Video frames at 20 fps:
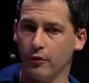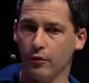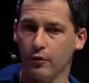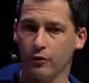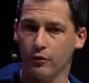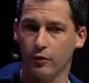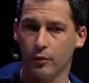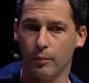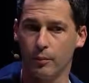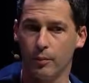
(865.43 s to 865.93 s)

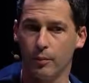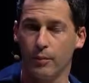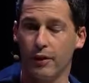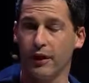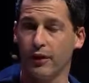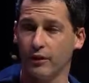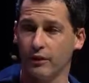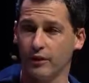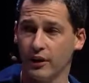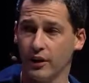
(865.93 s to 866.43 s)
used are
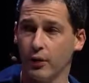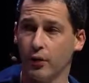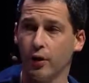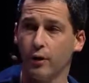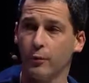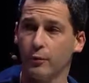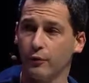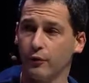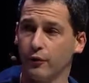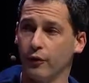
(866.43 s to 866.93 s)
parenting
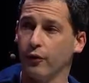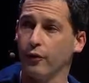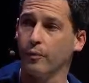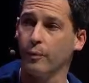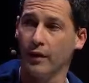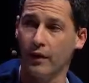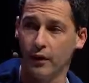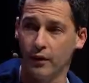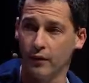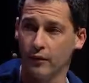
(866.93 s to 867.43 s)
groups for new
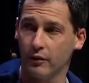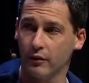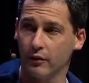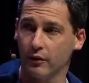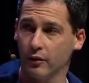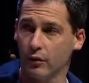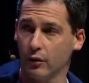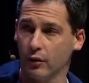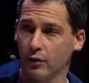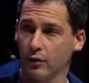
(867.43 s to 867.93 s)

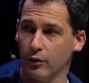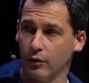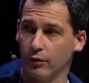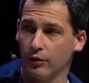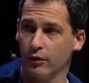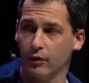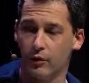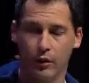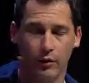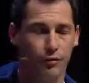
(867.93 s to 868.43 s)
parents,
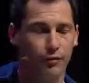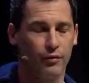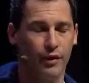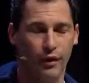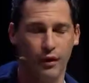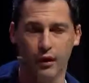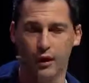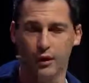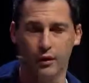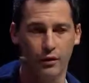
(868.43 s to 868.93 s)
which are
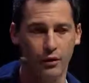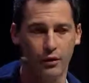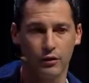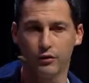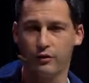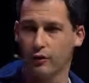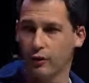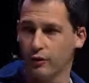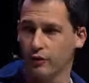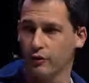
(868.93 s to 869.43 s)
very
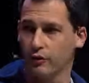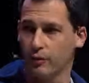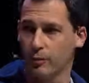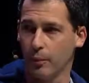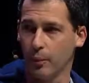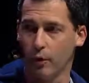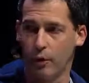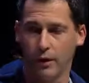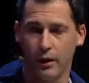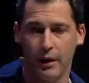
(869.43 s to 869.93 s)
good source of
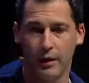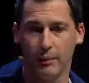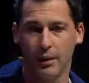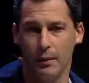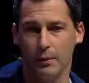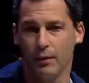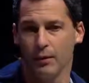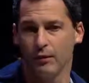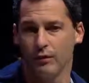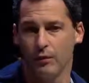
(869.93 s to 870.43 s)
support, and
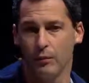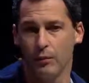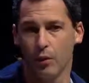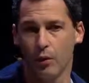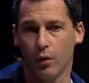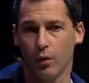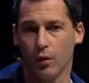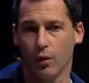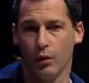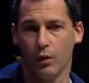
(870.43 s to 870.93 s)
maybe even
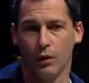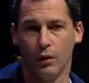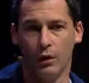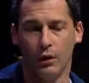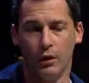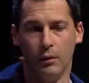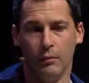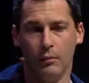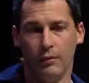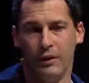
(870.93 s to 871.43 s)
more
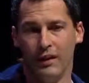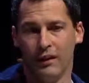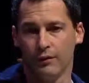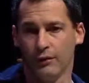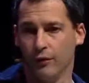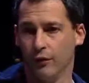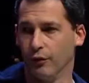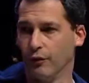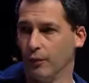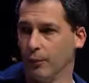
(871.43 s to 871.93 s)

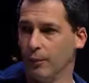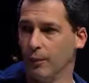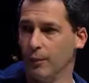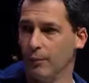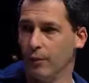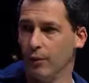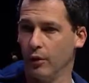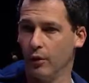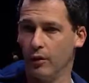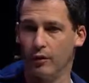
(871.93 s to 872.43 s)
meaningful for
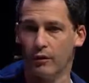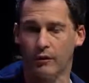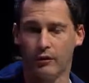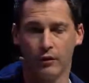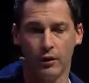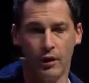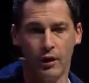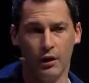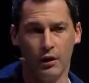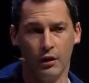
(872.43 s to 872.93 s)
people
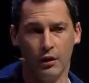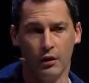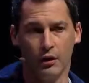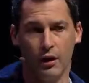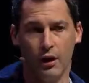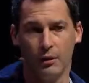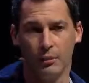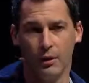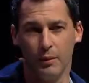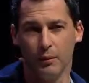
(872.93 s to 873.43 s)
is
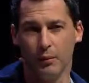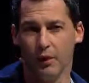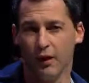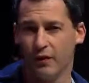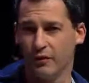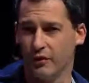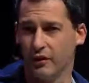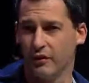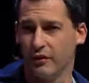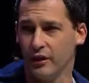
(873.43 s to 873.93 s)
people who
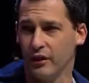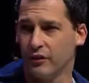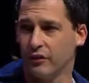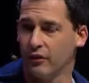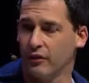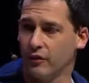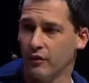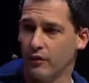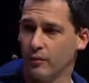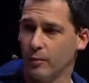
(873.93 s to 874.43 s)
have
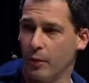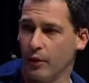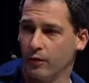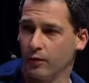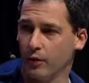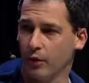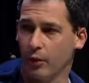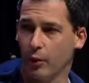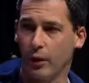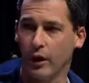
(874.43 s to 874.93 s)
diseases,
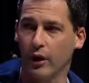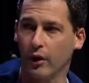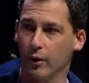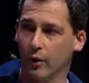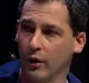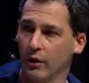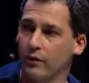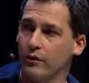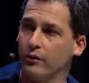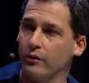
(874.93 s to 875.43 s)
especially rare
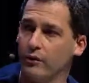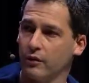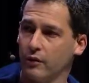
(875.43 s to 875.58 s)
ones.